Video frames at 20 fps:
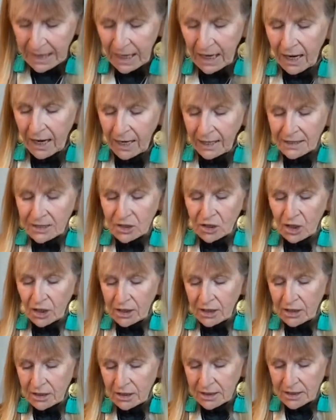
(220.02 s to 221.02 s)
I
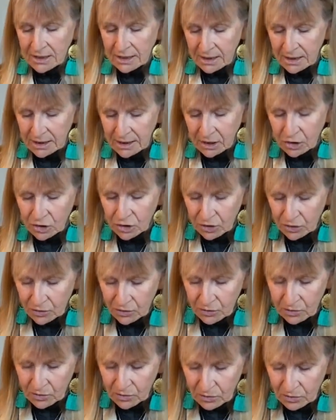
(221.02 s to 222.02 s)
started listening
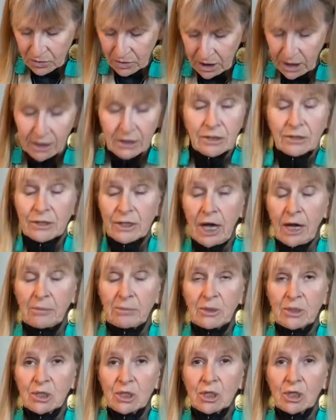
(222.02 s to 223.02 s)
to Dr. Zach
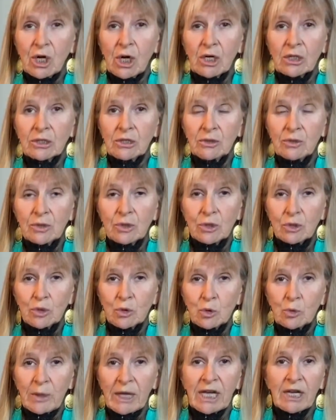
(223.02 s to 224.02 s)
Bush on
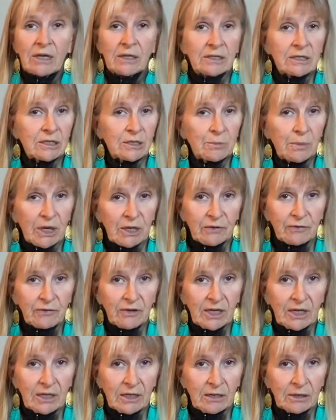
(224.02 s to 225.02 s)
YouTube and on
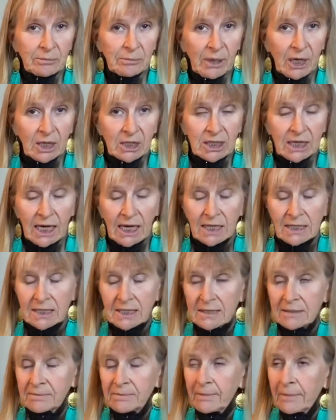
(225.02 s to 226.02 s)
Spotify, on
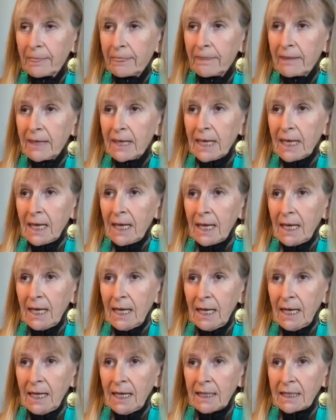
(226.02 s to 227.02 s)
podcasts.
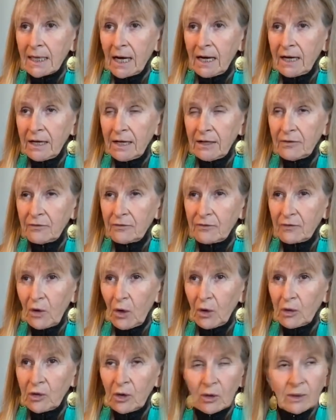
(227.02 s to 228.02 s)
And
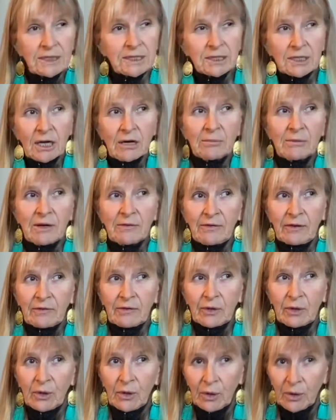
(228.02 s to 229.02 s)
the only time I've
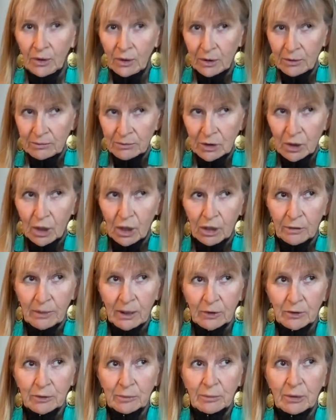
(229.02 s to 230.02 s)
ever heard him talk
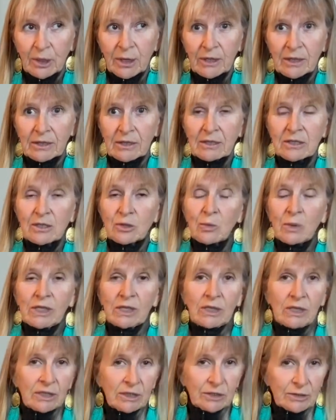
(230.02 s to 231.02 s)
about the product is when
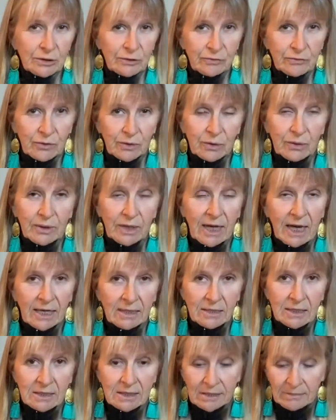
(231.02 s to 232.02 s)
the interviewer
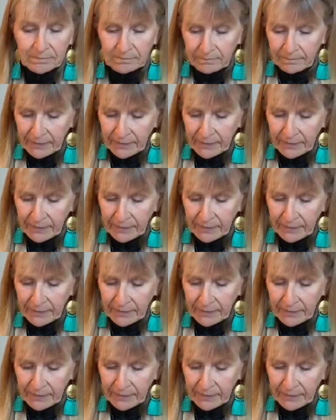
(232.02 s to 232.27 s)
asked him.